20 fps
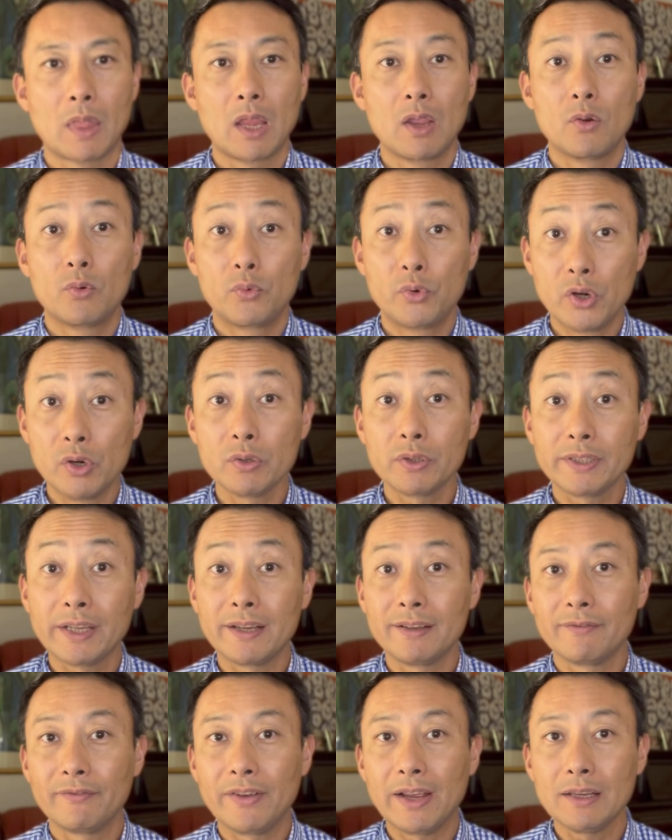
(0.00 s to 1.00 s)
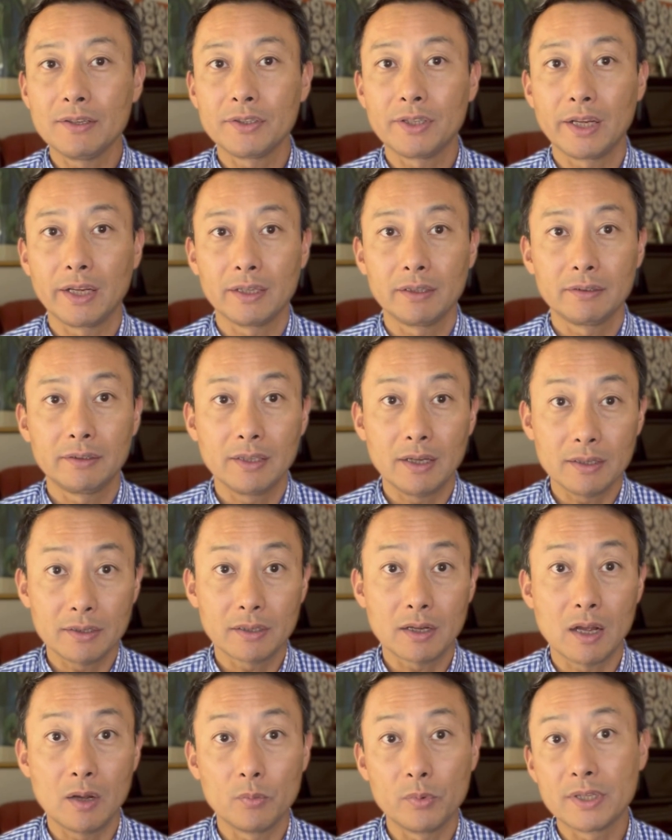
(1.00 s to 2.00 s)
Real estate investing does
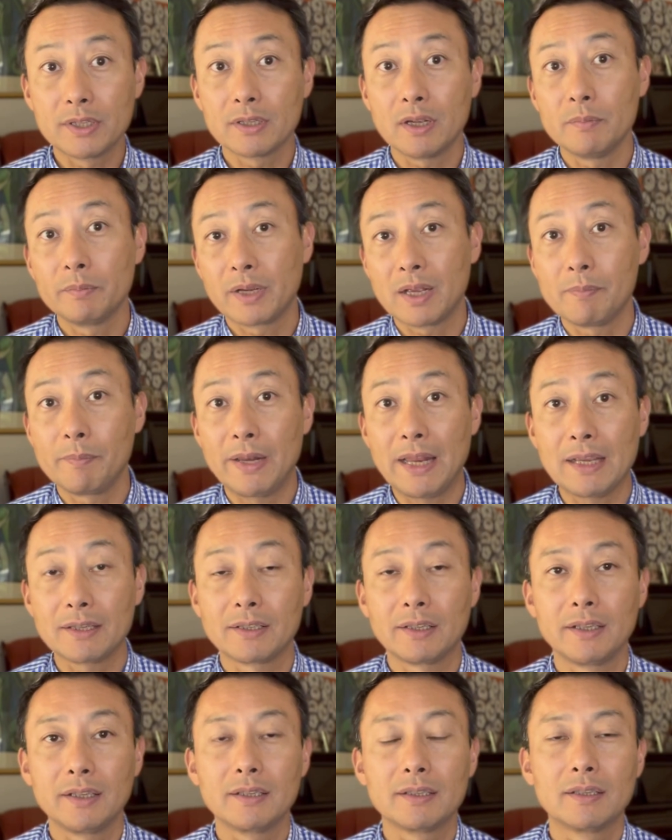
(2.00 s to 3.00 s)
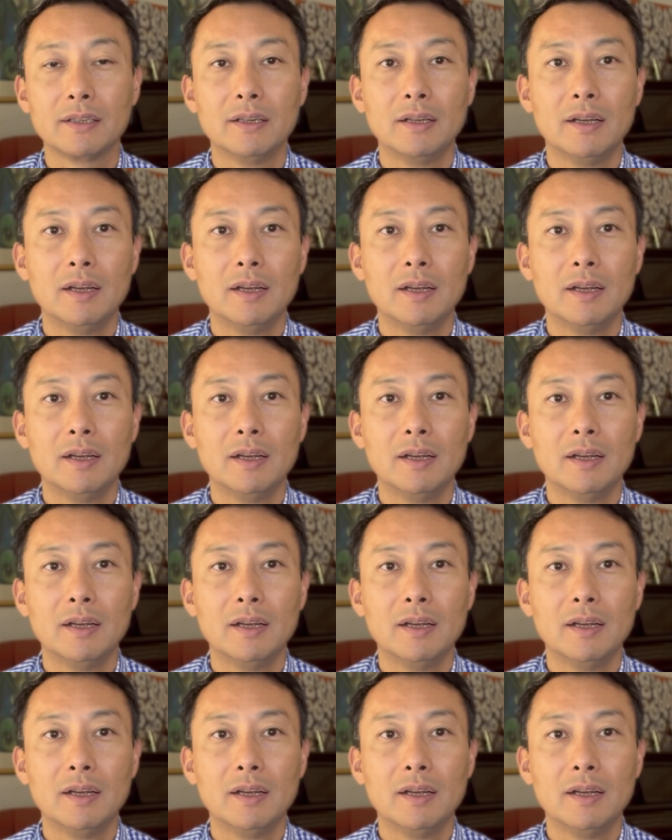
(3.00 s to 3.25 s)
come with some complexities,